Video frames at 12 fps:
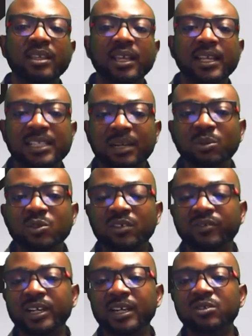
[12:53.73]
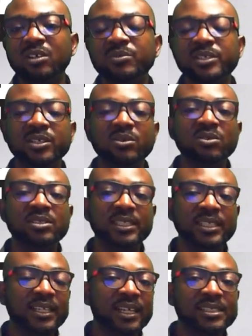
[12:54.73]
Examples of rare outcomes include
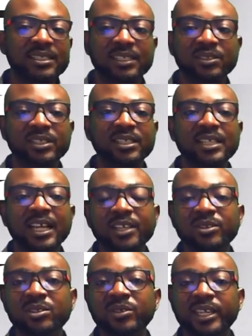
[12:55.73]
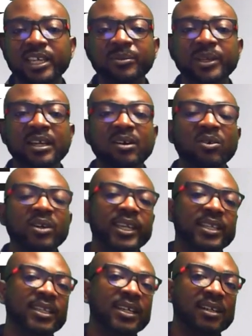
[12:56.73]
certain cancers such as acute leukemia or
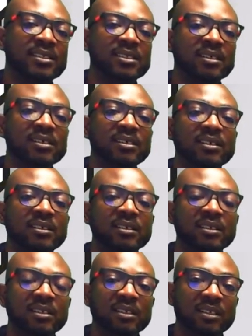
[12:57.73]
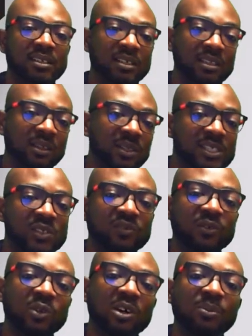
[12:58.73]
kidney cancer. Losses to
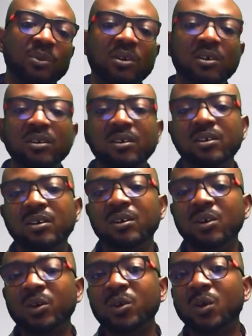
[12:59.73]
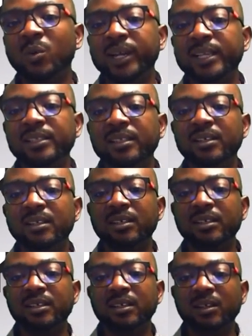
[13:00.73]
follow-up occur when
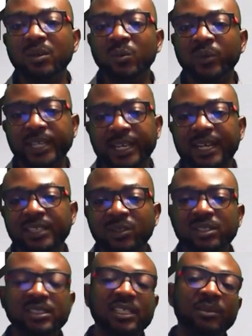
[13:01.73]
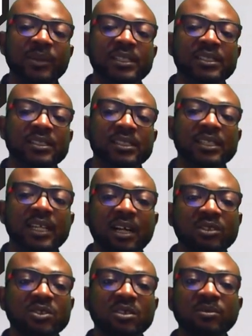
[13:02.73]
we cannot determine the
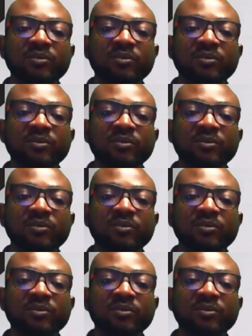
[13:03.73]
outcome